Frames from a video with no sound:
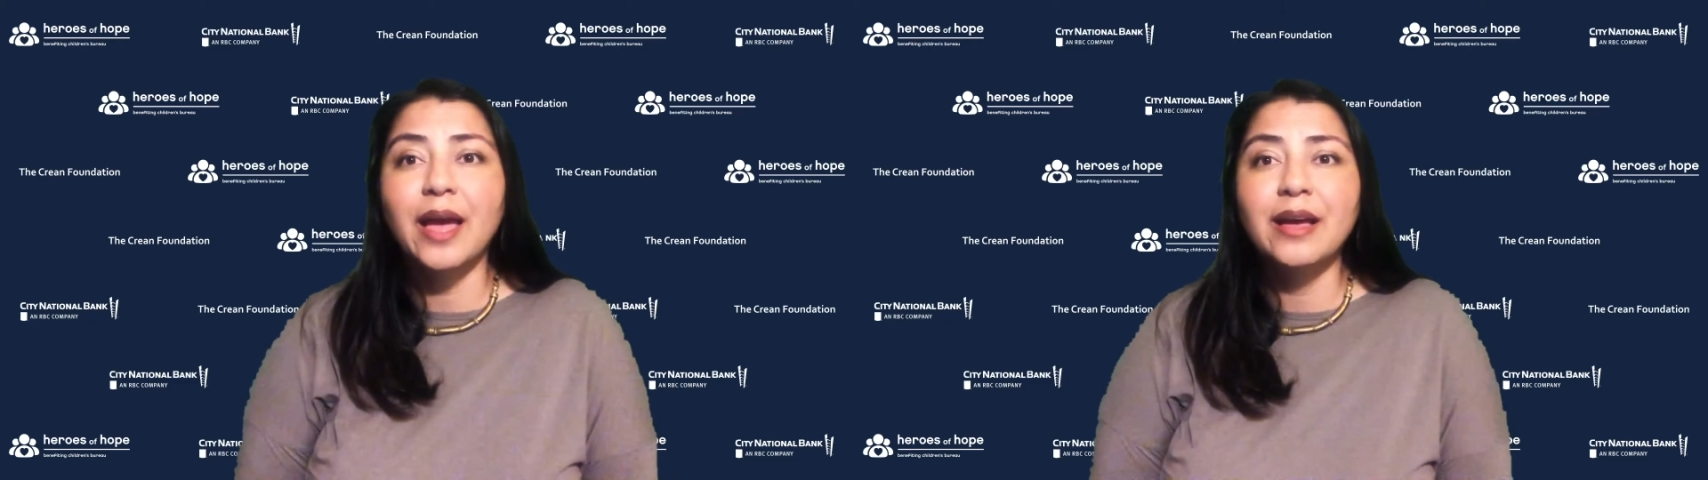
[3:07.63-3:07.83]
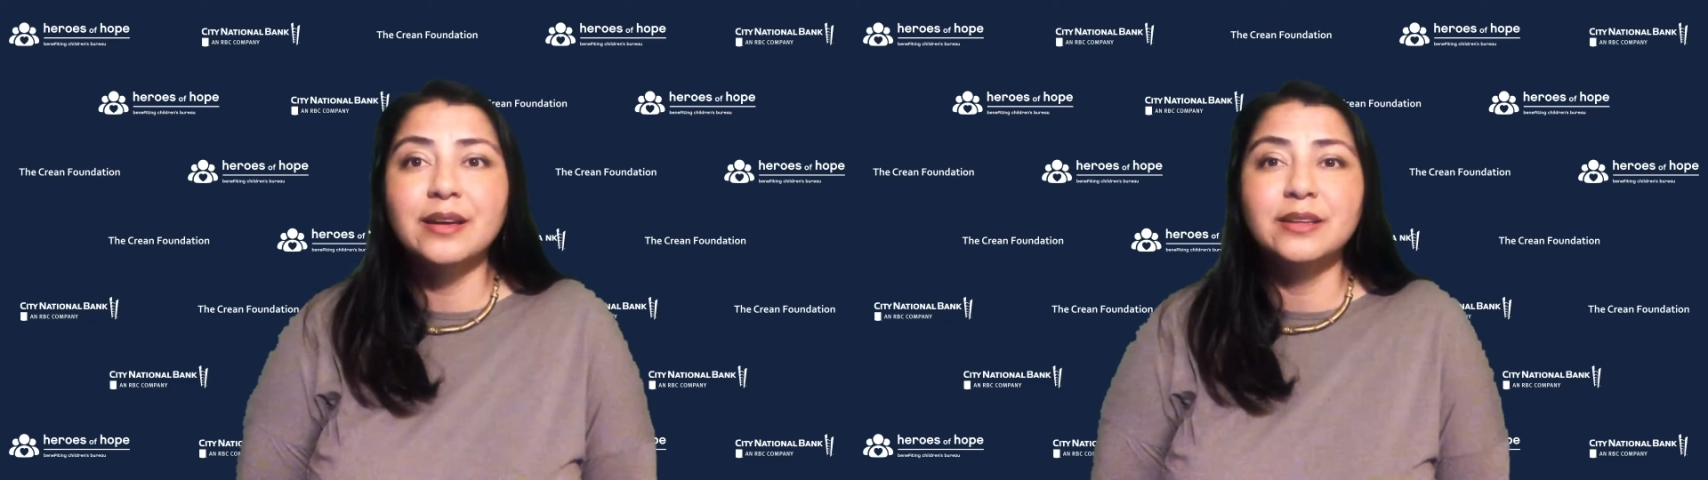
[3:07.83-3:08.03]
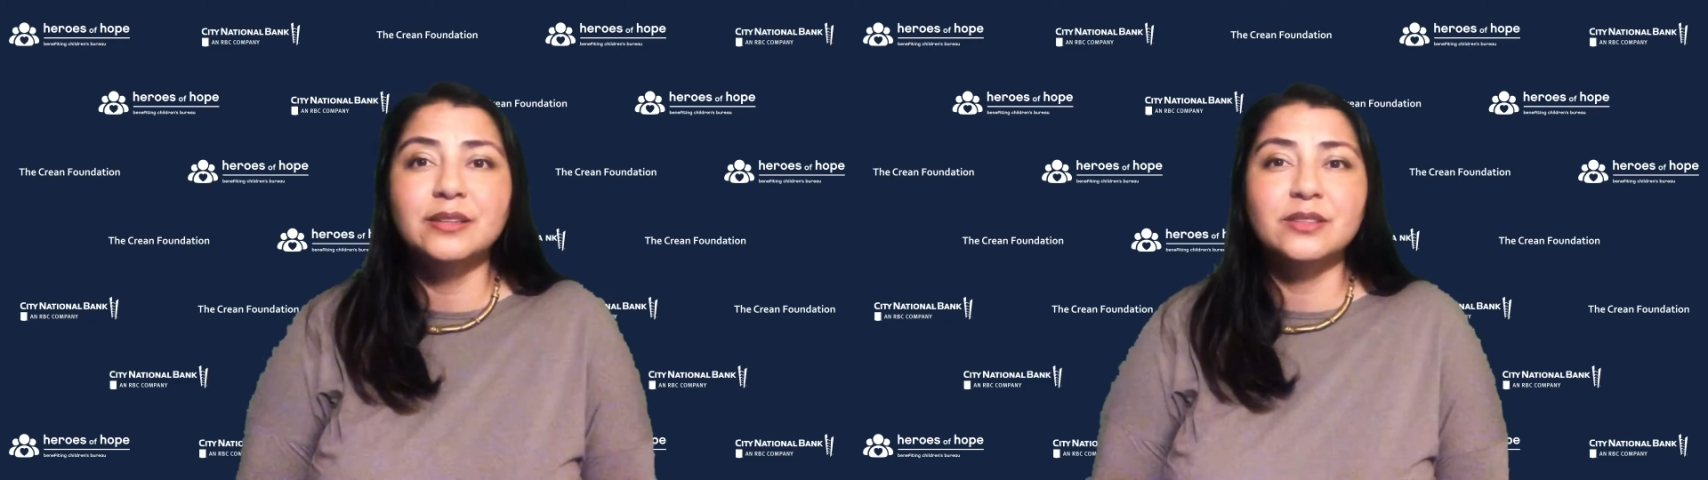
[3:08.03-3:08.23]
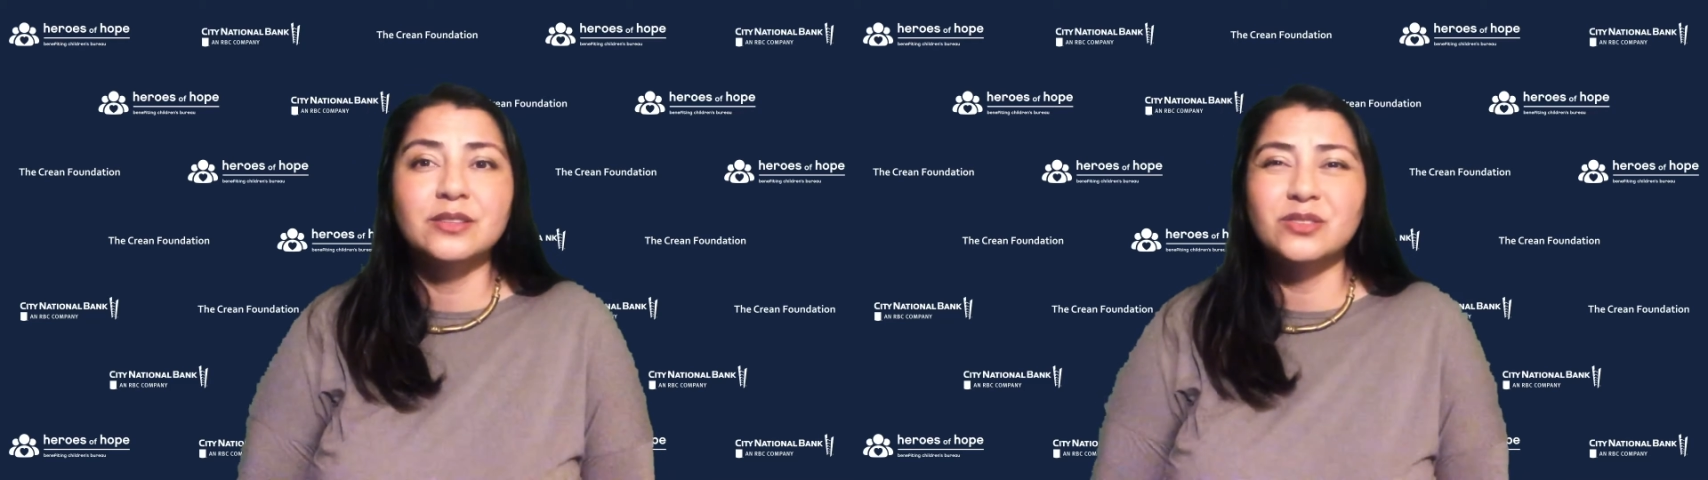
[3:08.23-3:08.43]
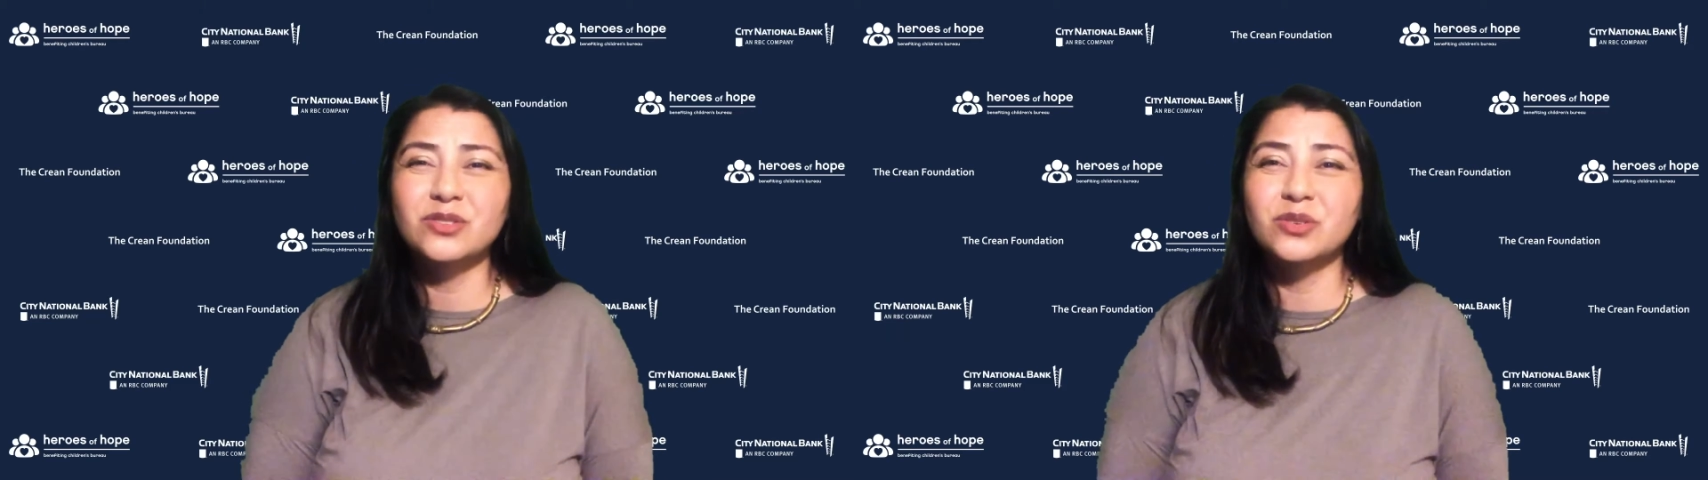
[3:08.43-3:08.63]
and
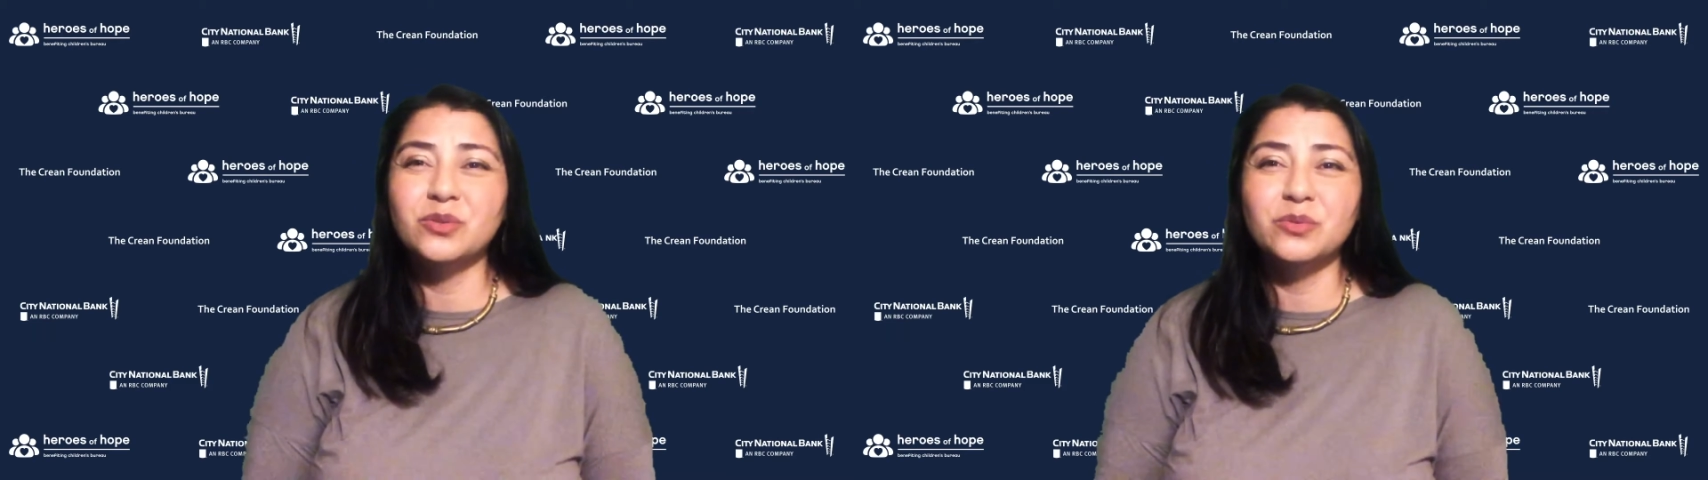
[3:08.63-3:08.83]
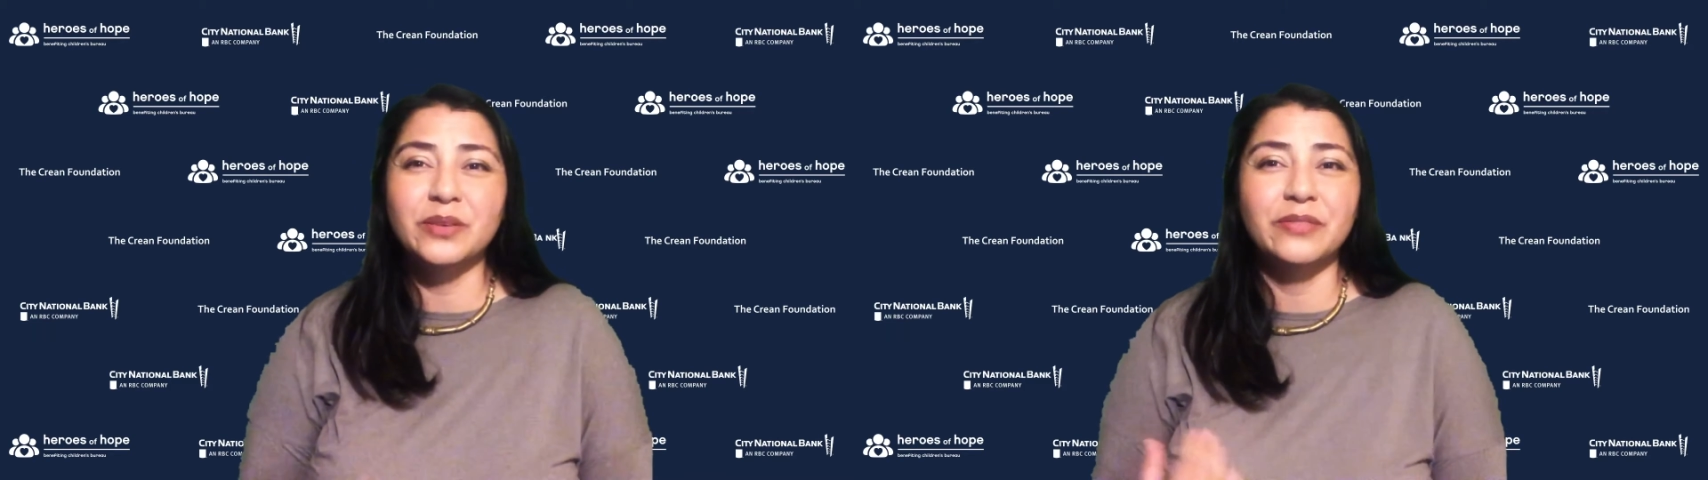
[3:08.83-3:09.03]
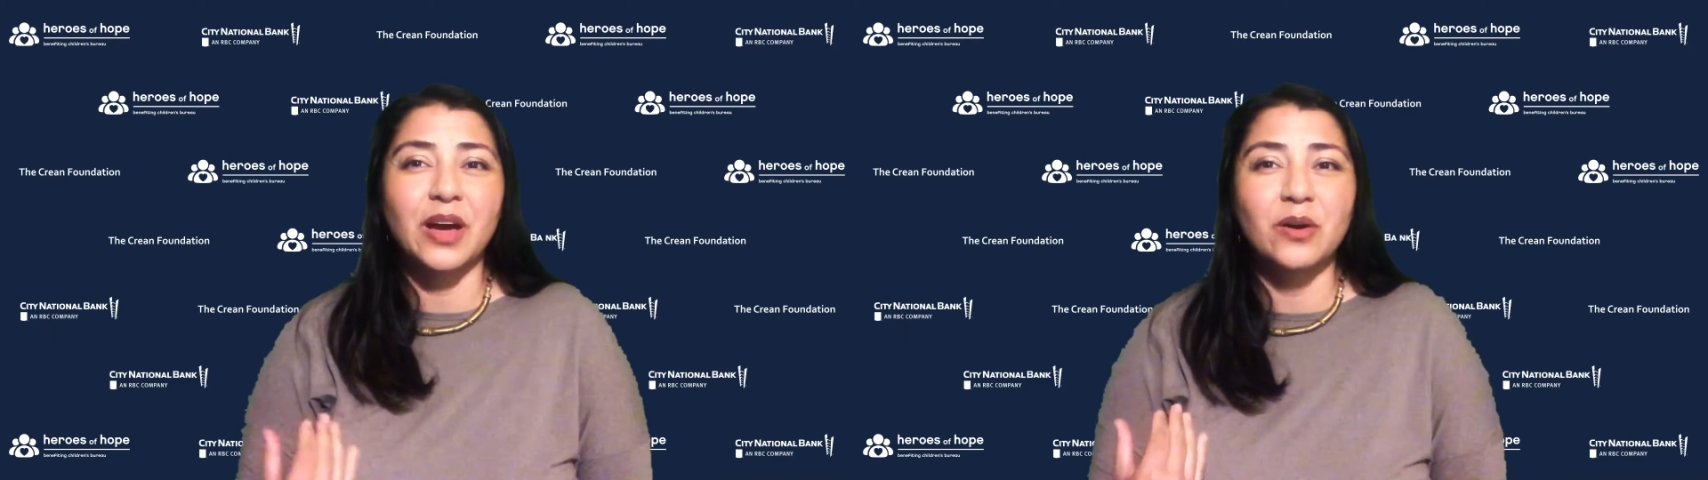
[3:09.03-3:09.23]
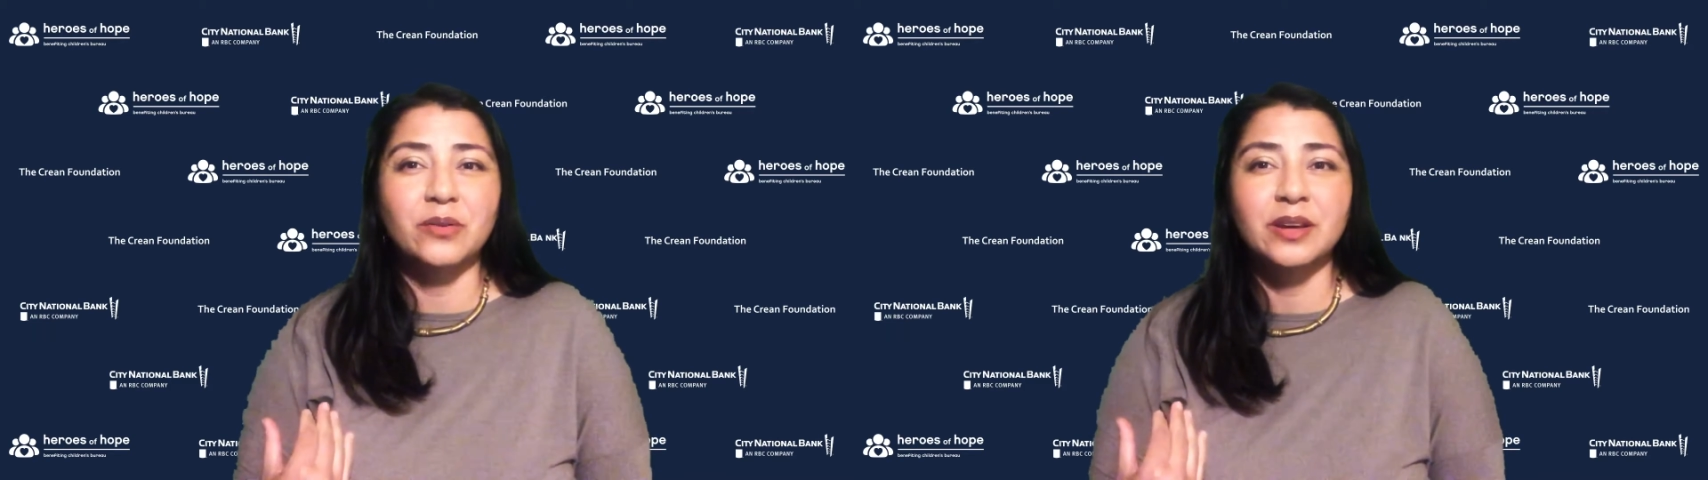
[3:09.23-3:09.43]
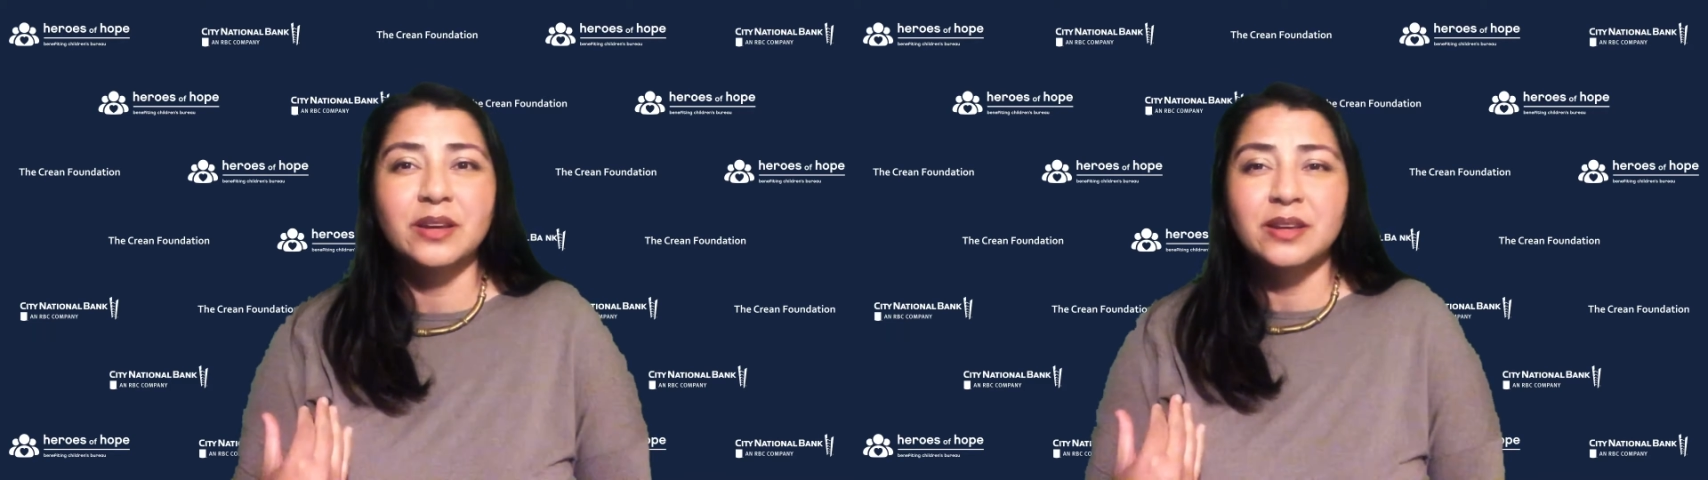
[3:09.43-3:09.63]
soon we
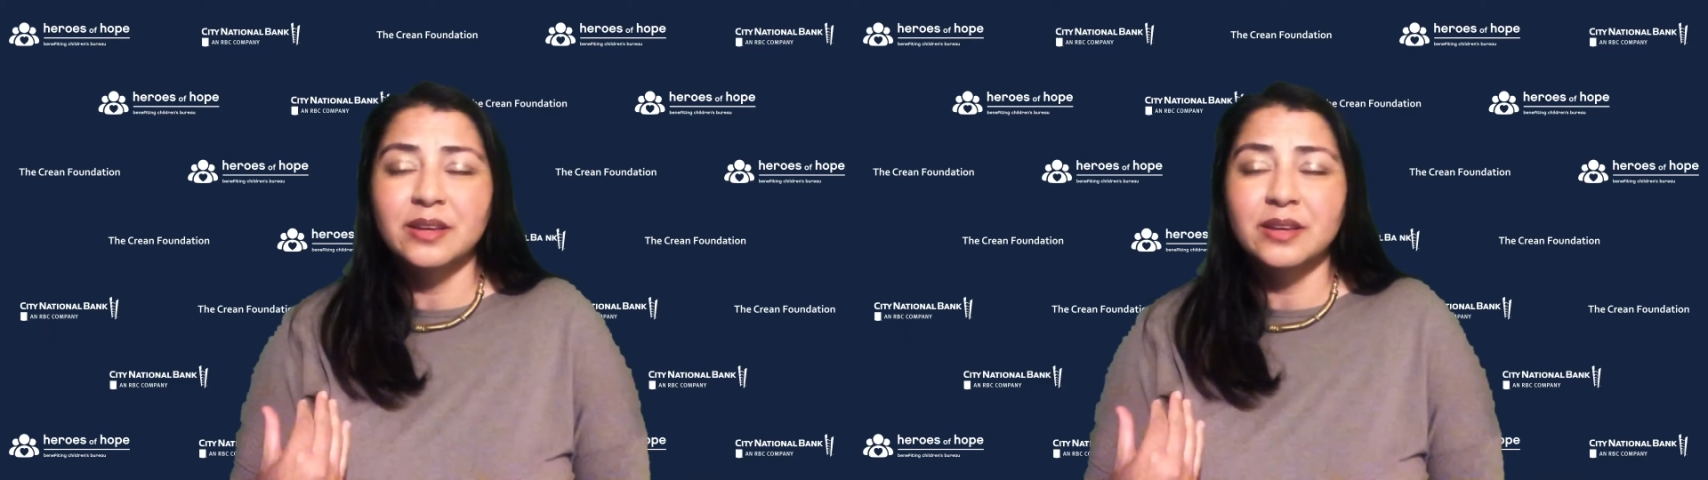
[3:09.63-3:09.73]
found